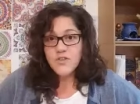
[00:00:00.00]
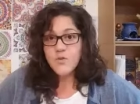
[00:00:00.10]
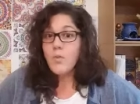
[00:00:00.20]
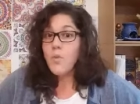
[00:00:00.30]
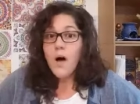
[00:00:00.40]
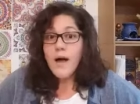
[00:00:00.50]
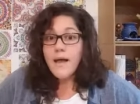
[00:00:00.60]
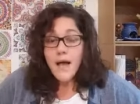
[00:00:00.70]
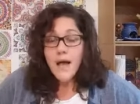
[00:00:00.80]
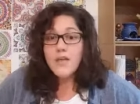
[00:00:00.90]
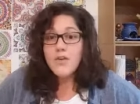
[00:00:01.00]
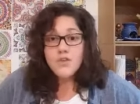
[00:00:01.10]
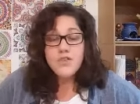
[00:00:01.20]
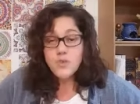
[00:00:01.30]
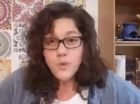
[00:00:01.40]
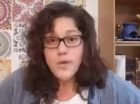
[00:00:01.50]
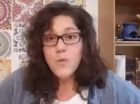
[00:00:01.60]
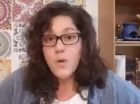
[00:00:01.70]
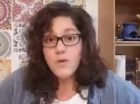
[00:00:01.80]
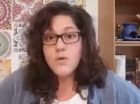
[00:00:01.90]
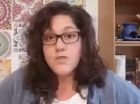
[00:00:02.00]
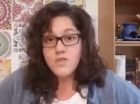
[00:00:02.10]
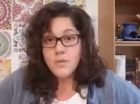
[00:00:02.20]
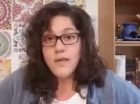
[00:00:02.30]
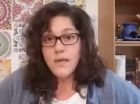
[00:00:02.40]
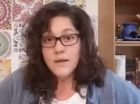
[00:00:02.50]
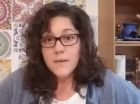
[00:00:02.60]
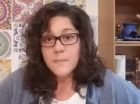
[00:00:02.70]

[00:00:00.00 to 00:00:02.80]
to why are you doing what you're doing?